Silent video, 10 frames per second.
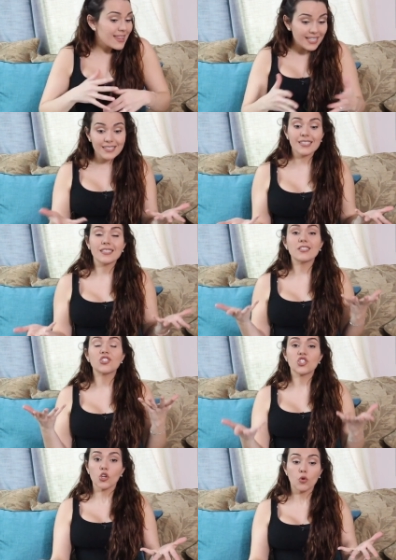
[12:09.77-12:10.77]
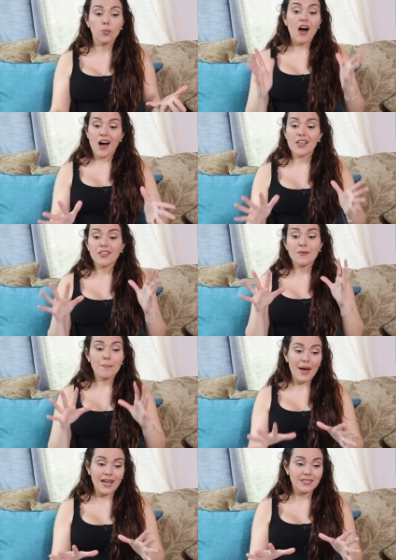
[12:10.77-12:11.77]
This is the scoop on the
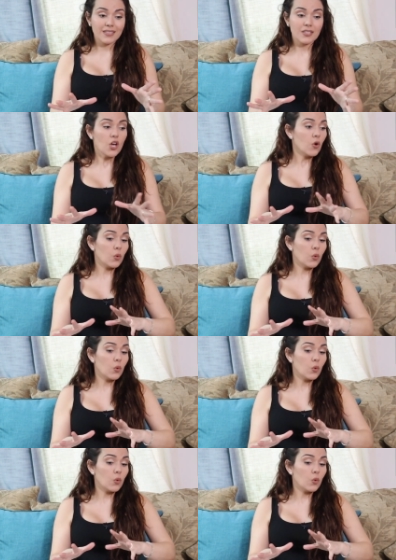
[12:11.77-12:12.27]
masks.